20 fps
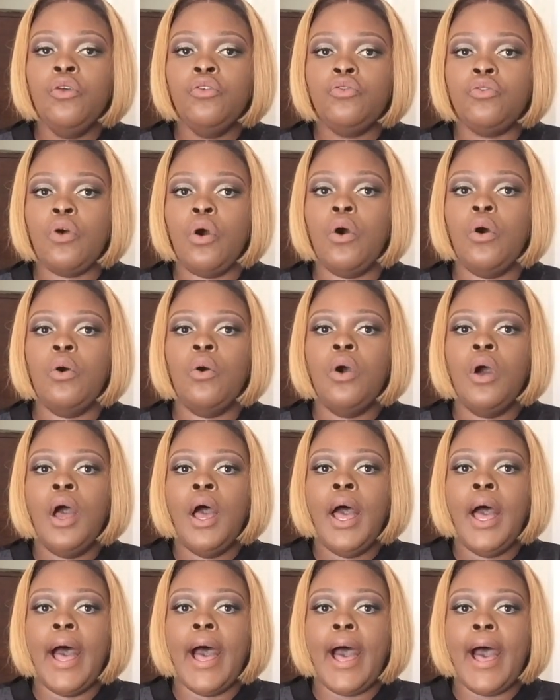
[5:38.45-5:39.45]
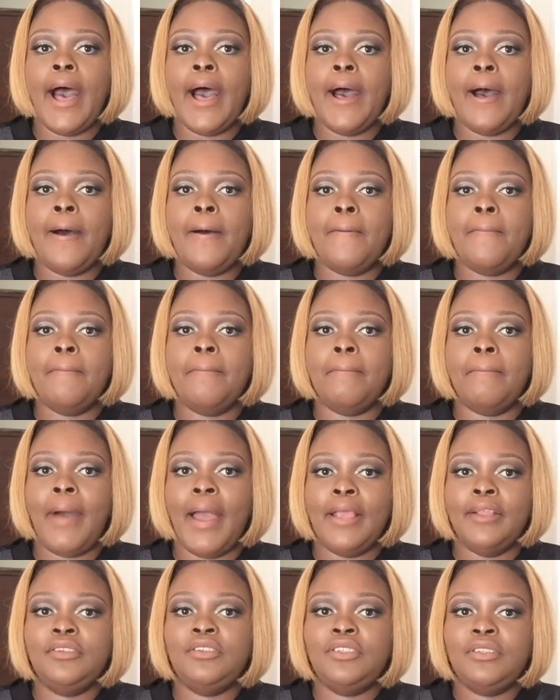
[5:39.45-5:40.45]
So
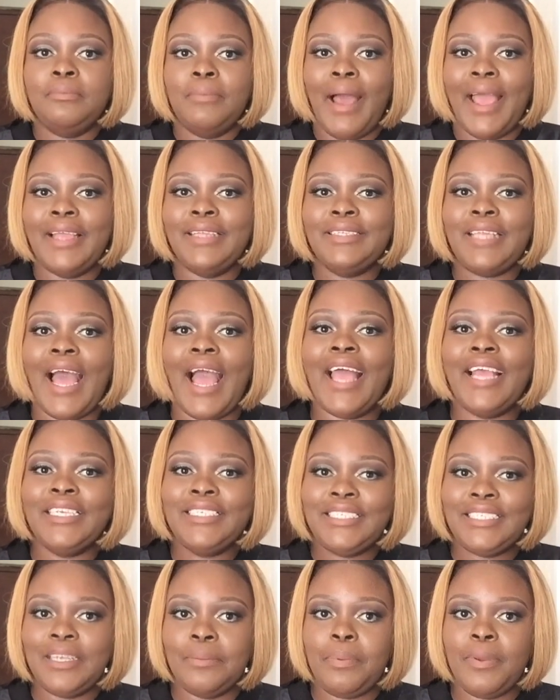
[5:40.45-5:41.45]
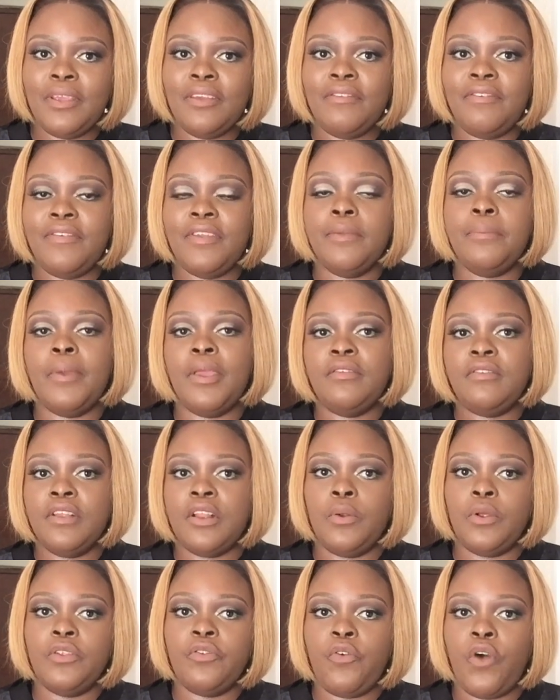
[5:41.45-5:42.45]
my entire shipping fee
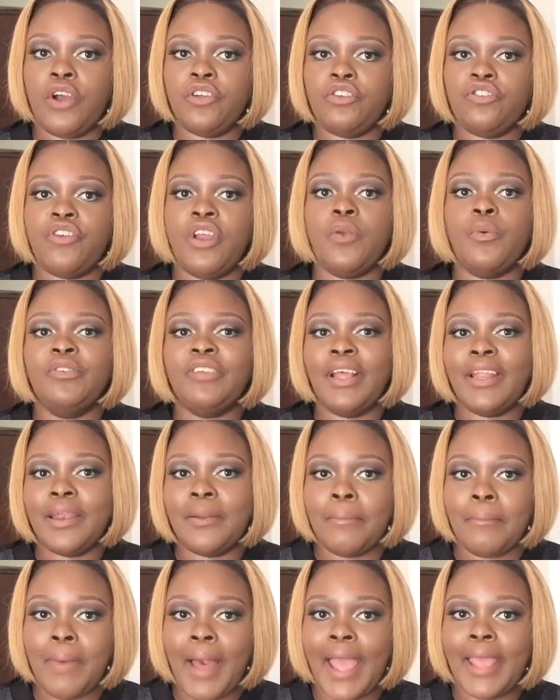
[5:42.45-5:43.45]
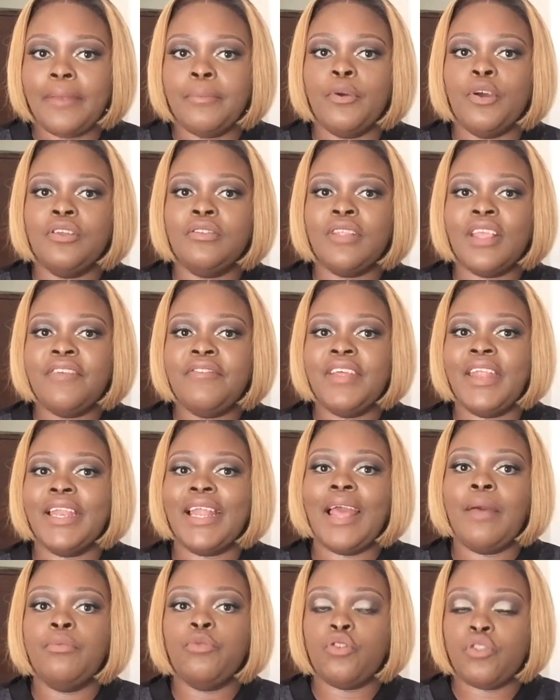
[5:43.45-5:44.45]
basically was 400 rand, which I didn't mind, because if it
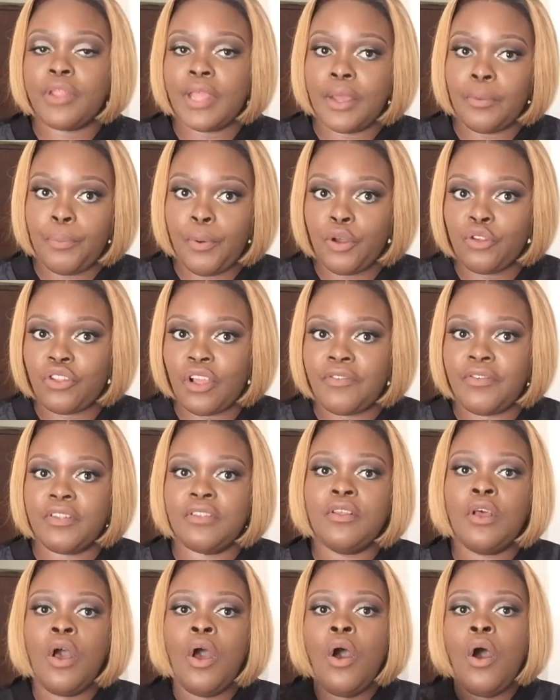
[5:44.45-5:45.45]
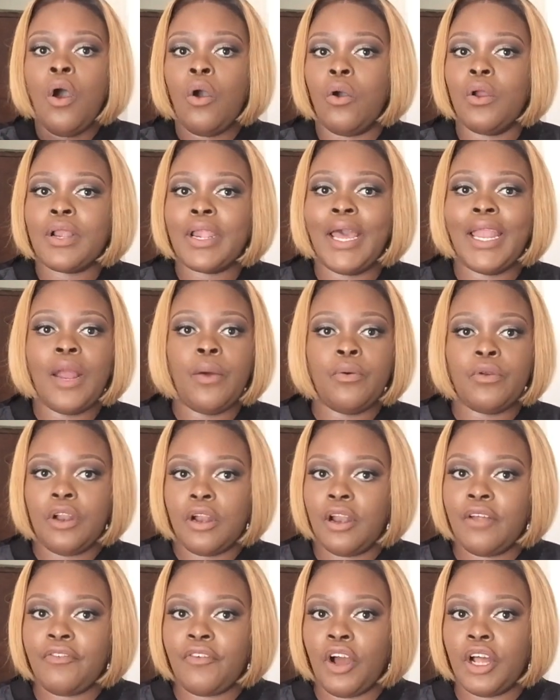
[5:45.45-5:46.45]
had come to the post office, God, I would
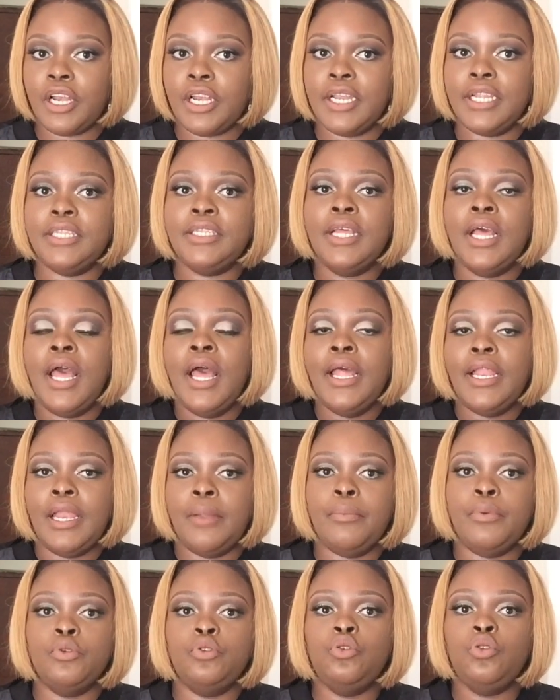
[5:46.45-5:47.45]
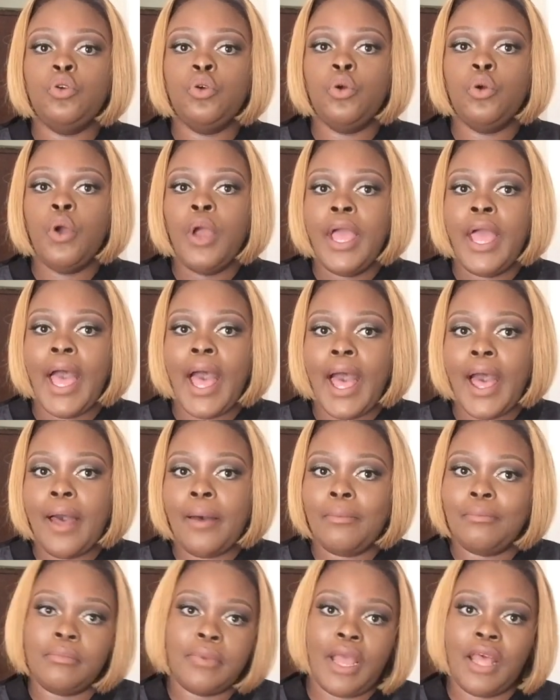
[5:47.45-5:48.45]
not have gotten it. Number two,
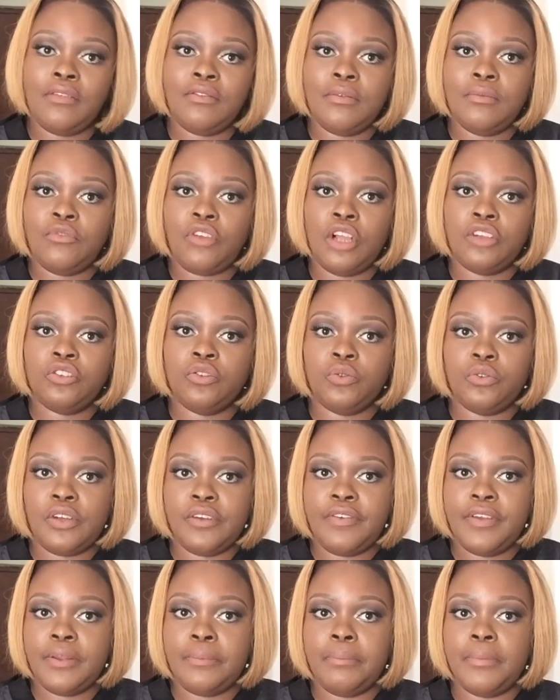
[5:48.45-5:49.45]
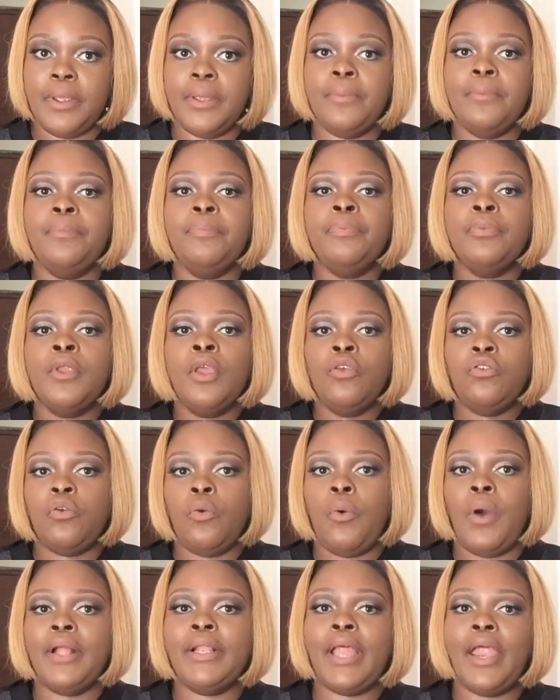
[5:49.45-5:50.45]
custom charges would have hit me.
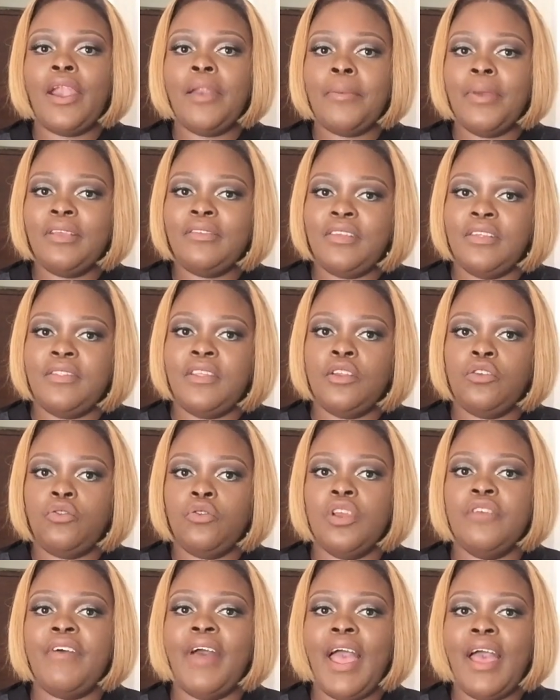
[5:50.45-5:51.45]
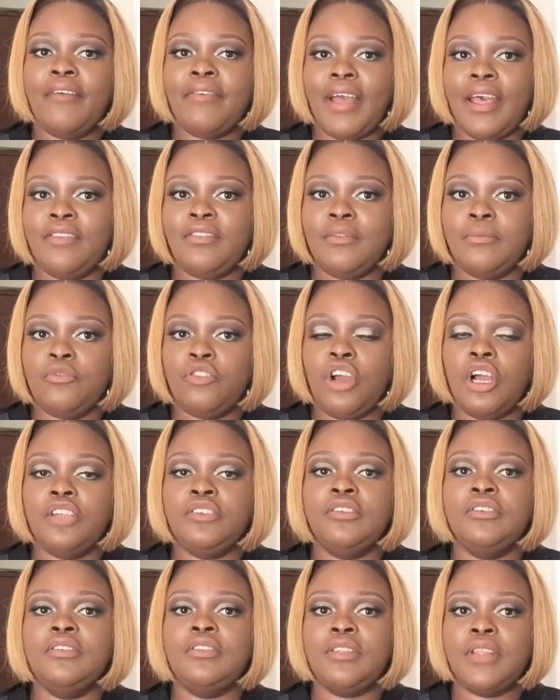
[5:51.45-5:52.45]
So what Aramex said they do, if I have custom
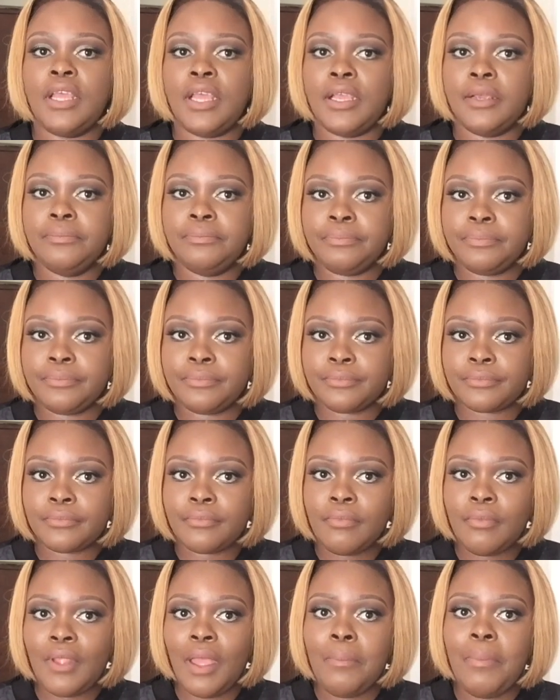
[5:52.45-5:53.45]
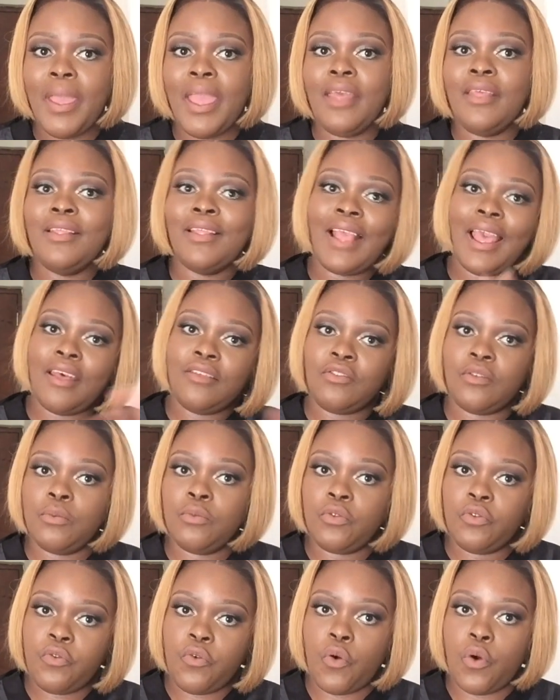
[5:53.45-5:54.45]
charges, they pay
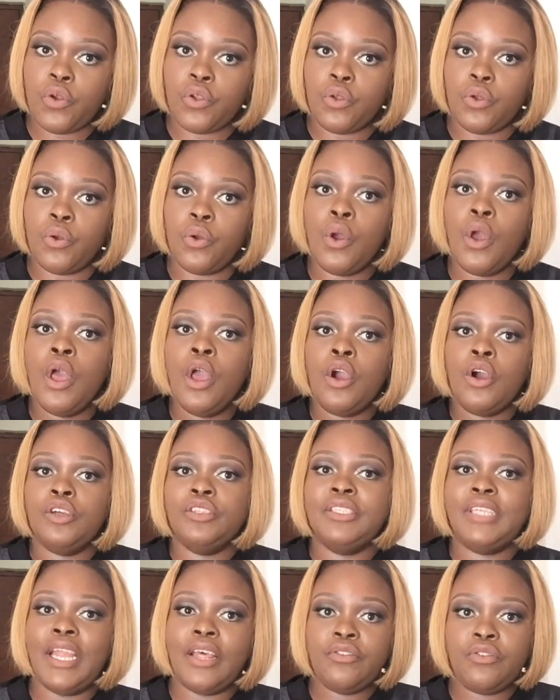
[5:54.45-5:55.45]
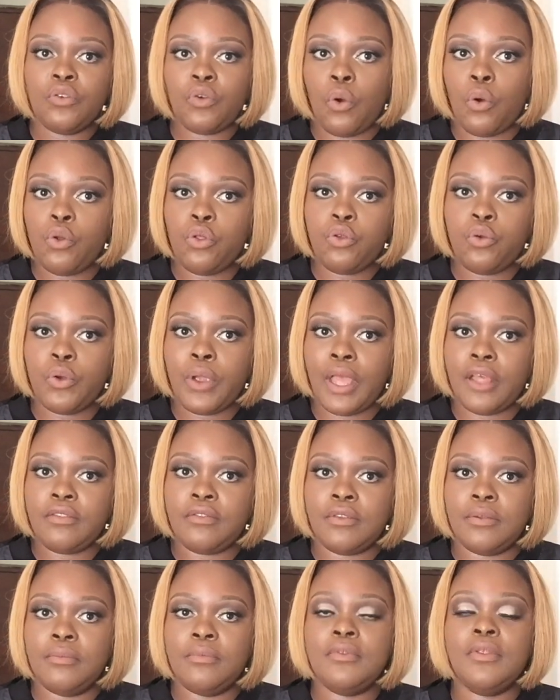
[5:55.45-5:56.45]
customs for you, because it has to go through
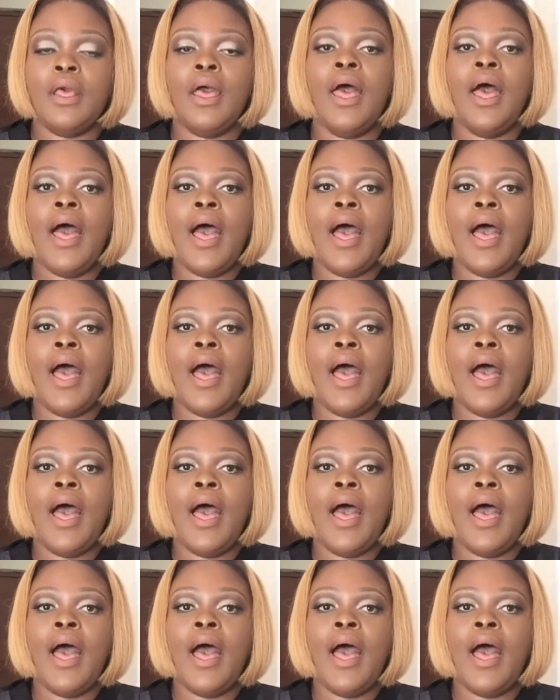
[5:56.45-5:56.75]
customs.